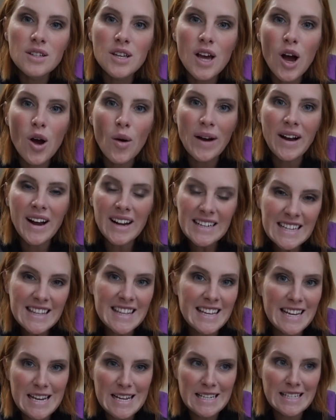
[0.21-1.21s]
So I got to
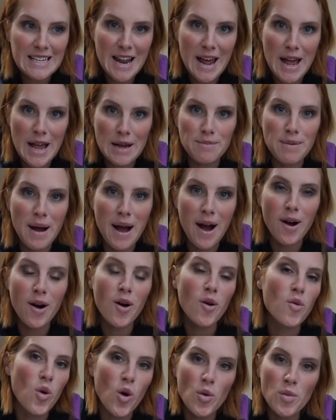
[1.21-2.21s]
thinking today
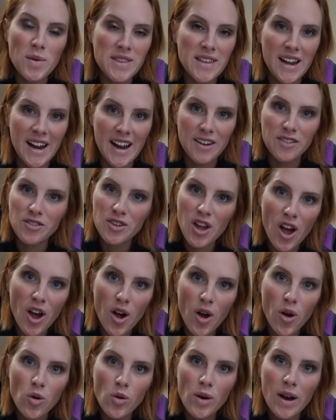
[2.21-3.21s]
about a woman that I
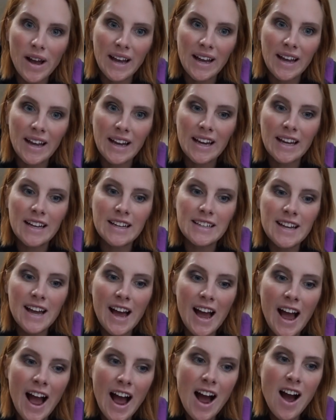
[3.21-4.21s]
know and
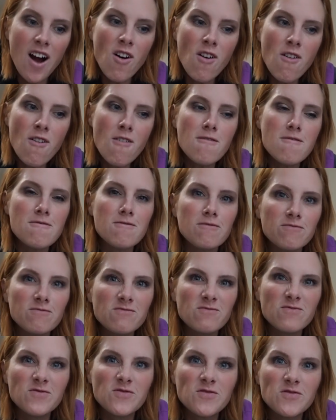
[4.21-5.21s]
how
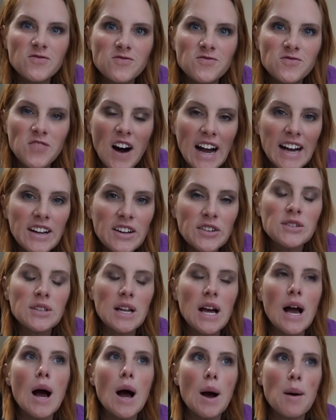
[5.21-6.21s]

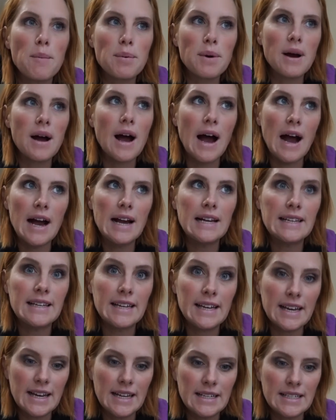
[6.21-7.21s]
fired up I
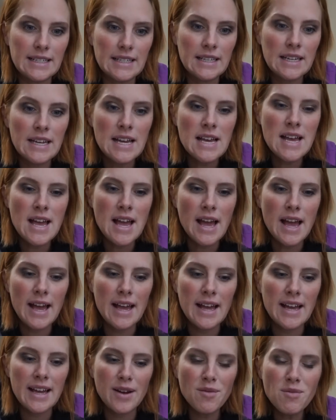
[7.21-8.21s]
get
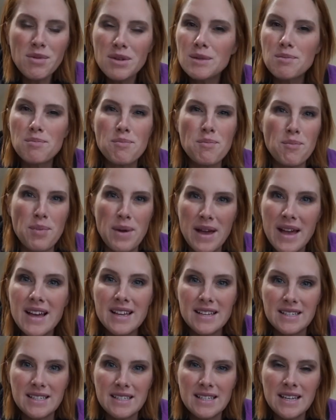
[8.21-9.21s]
and almost
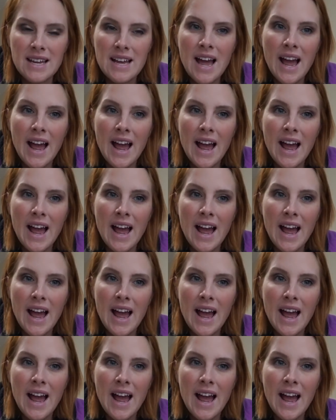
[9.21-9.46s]
pissed.